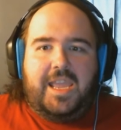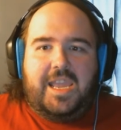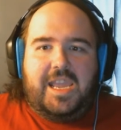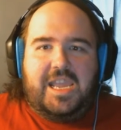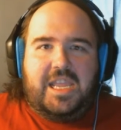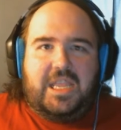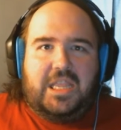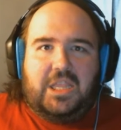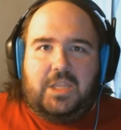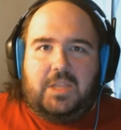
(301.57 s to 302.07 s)

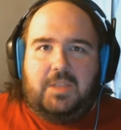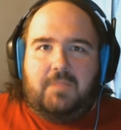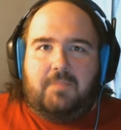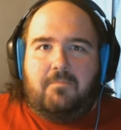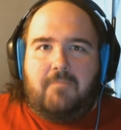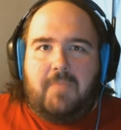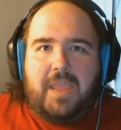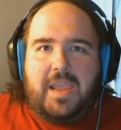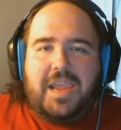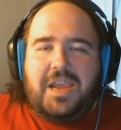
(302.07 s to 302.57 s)
It
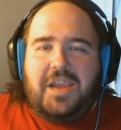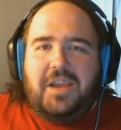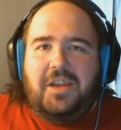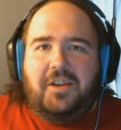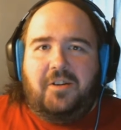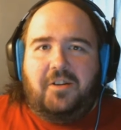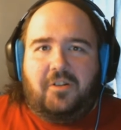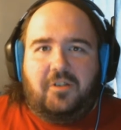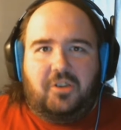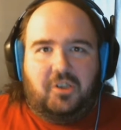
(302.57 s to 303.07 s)

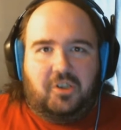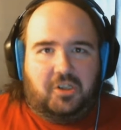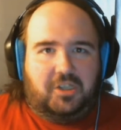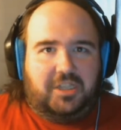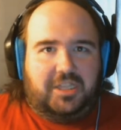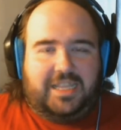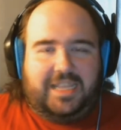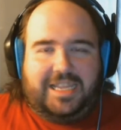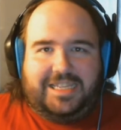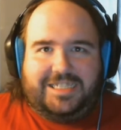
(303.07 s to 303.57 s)
made her look
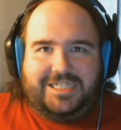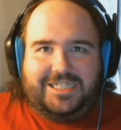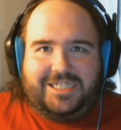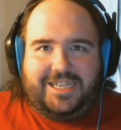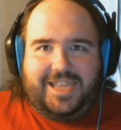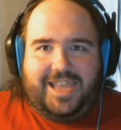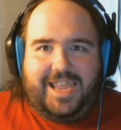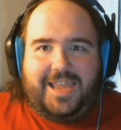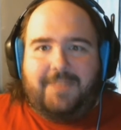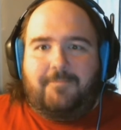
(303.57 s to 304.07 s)
like she
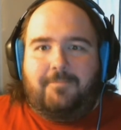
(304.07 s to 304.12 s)
had